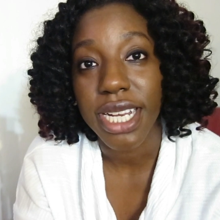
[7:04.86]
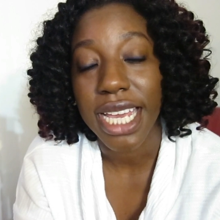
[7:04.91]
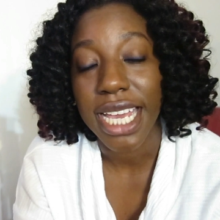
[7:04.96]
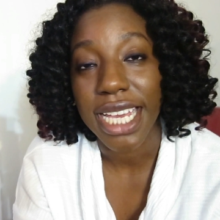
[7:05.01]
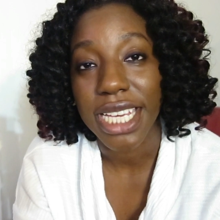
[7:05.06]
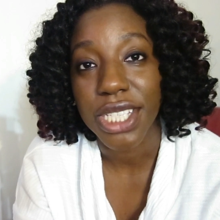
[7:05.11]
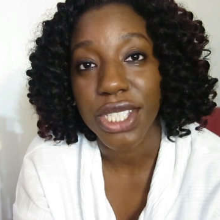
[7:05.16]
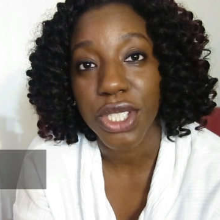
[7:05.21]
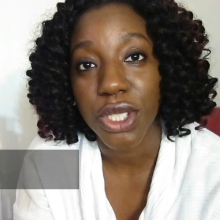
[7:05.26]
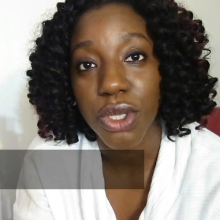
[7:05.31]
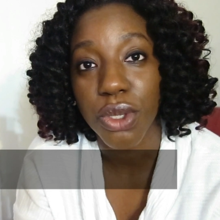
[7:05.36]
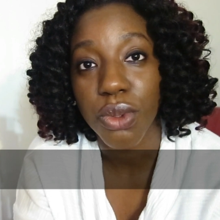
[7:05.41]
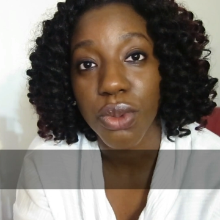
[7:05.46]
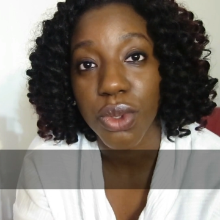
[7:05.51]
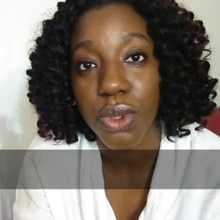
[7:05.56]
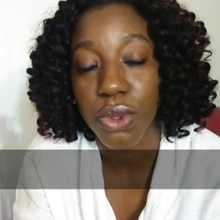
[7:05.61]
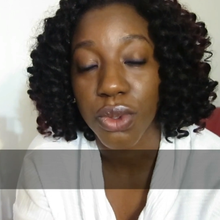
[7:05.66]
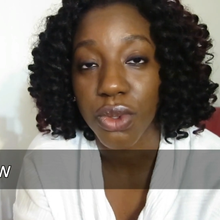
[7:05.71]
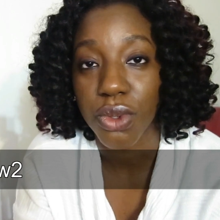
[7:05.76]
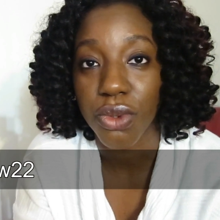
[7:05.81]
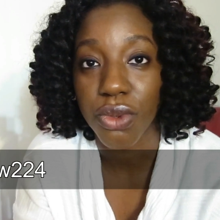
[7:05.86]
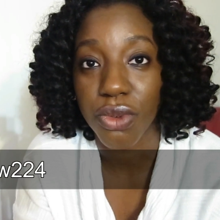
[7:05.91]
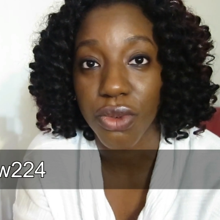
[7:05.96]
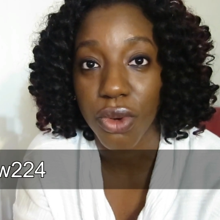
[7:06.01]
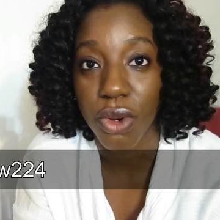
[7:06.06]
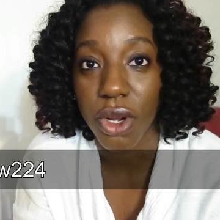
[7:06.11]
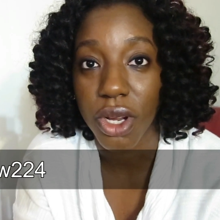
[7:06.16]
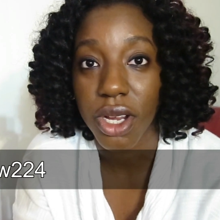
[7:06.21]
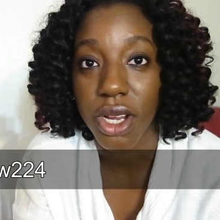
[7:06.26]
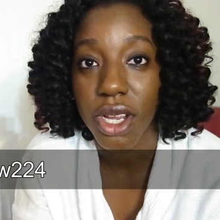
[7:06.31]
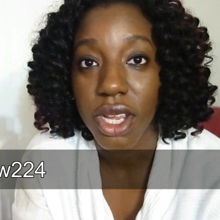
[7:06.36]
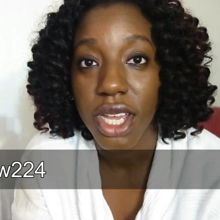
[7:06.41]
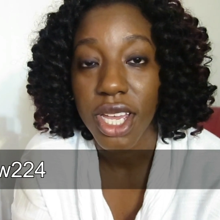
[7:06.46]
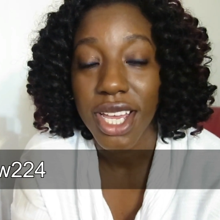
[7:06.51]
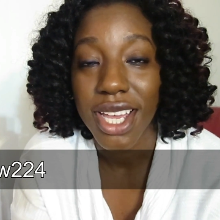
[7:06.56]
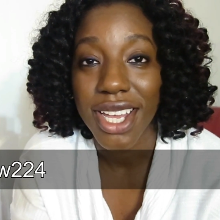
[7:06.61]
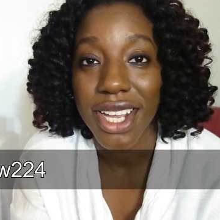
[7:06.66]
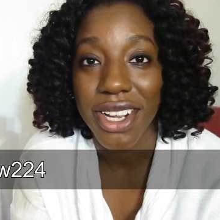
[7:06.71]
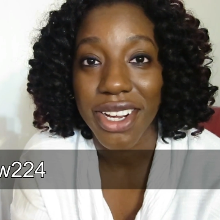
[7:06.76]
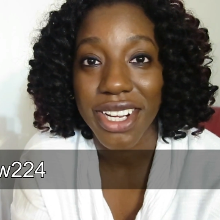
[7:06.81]
at astew224.
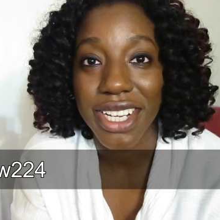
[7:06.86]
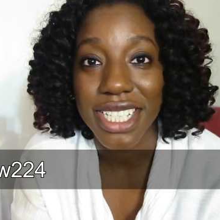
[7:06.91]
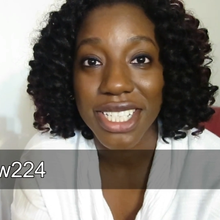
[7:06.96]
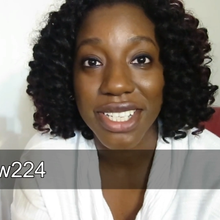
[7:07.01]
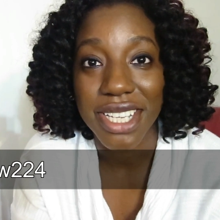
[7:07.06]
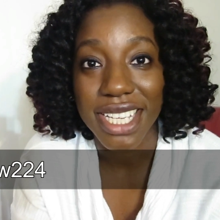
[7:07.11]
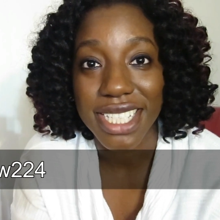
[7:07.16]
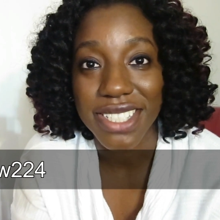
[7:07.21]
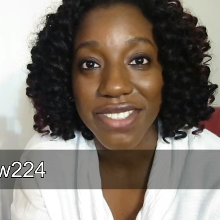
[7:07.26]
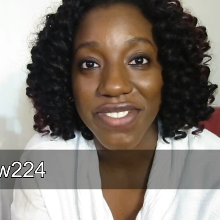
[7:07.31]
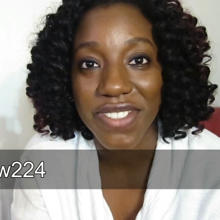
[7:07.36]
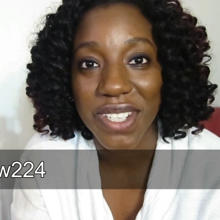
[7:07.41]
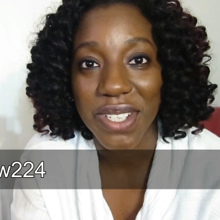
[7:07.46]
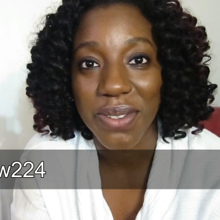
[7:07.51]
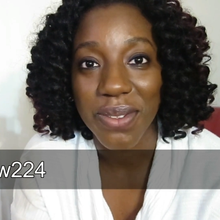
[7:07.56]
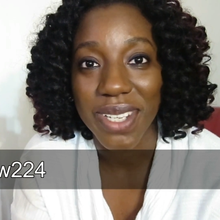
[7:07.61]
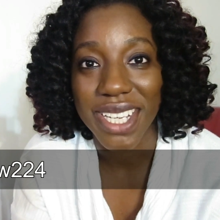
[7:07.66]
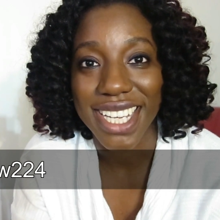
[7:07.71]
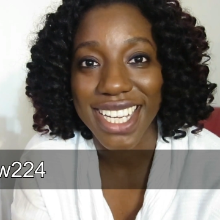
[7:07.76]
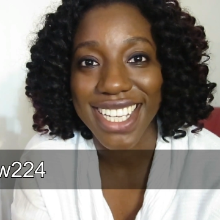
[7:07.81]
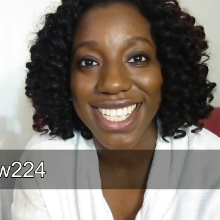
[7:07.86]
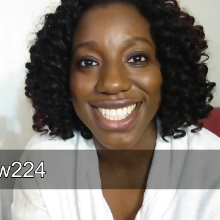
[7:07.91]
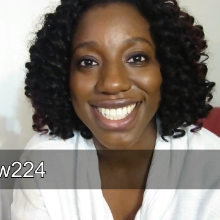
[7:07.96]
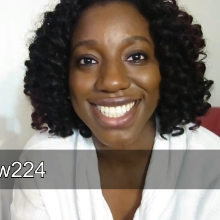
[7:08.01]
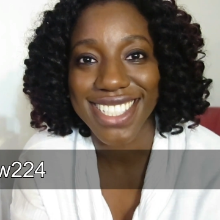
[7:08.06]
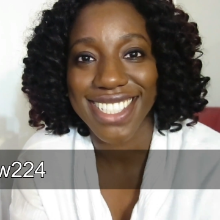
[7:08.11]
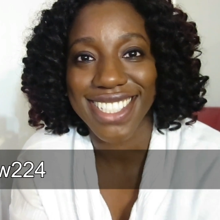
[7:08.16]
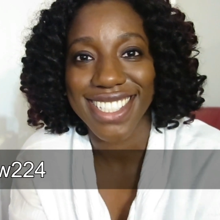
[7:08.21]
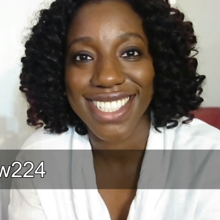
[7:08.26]
Alrighty, you guys have a good weekend.